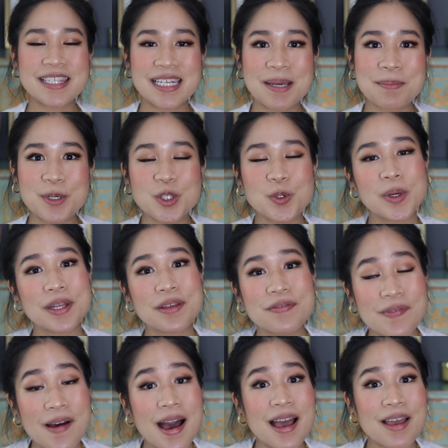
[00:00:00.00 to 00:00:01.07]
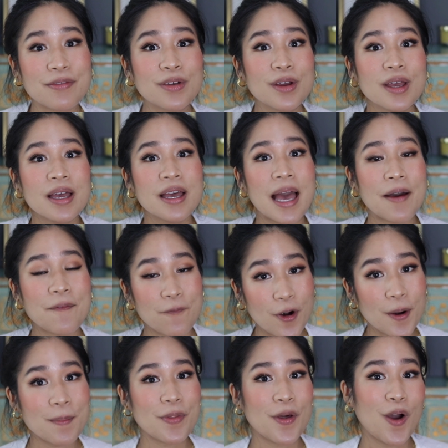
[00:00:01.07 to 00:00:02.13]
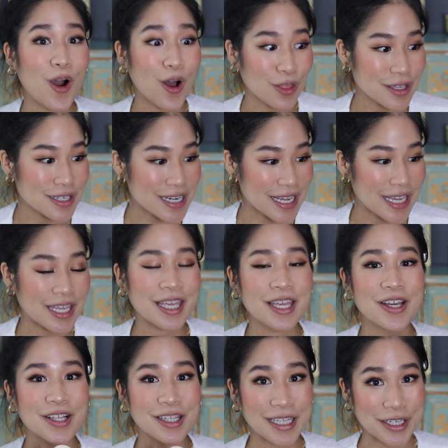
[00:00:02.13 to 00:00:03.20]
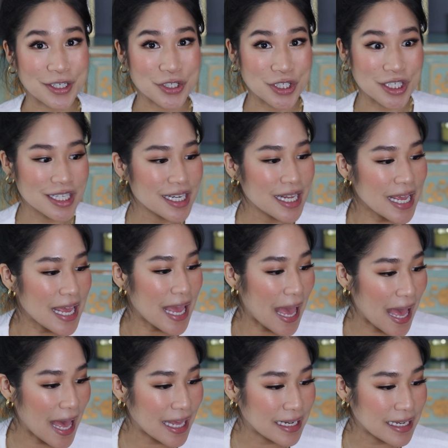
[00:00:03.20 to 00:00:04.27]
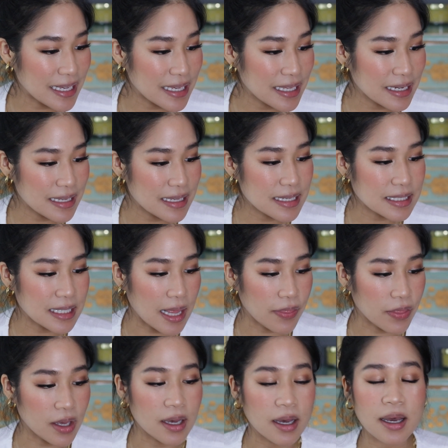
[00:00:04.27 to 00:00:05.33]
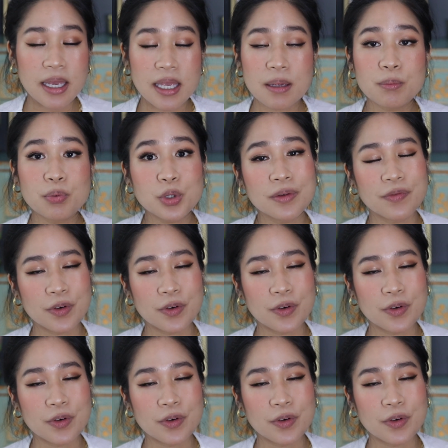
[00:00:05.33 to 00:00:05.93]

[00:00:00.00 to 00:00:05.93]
a number 25 from the holiday collection, and it is the improved